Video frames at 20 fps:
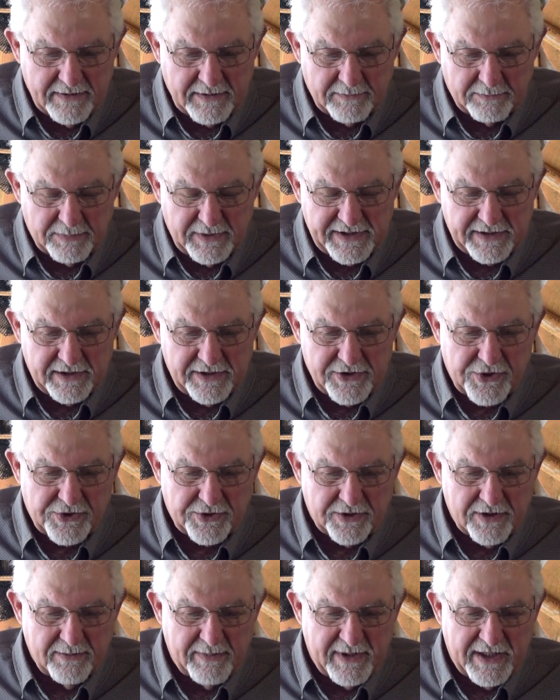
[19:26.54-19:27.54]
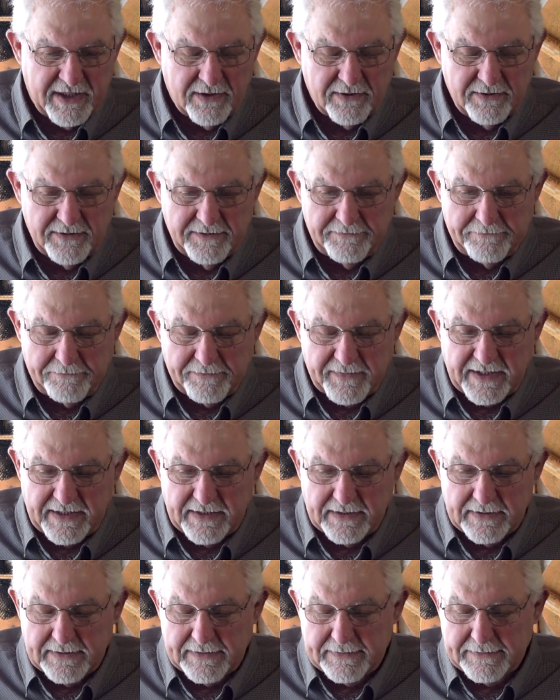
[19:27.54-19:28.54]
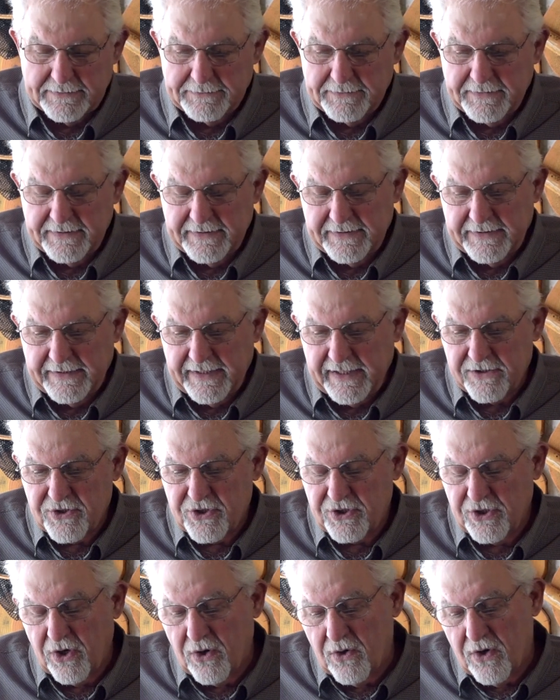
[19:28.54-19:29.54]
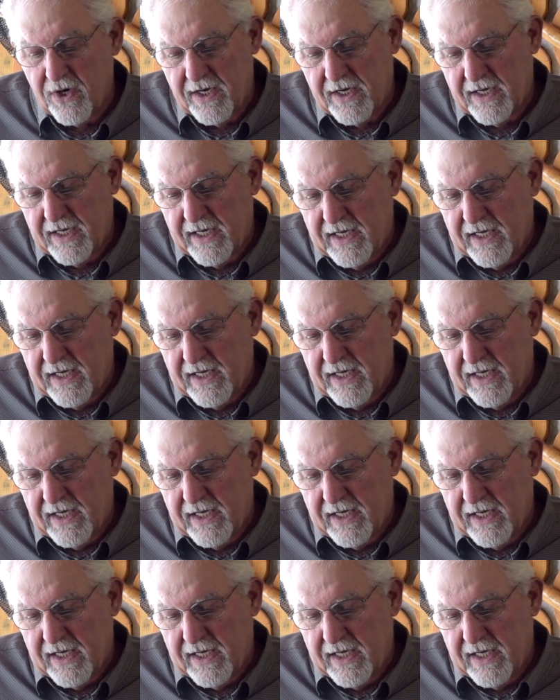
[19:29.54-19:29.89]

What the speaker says: completely sure about. And so,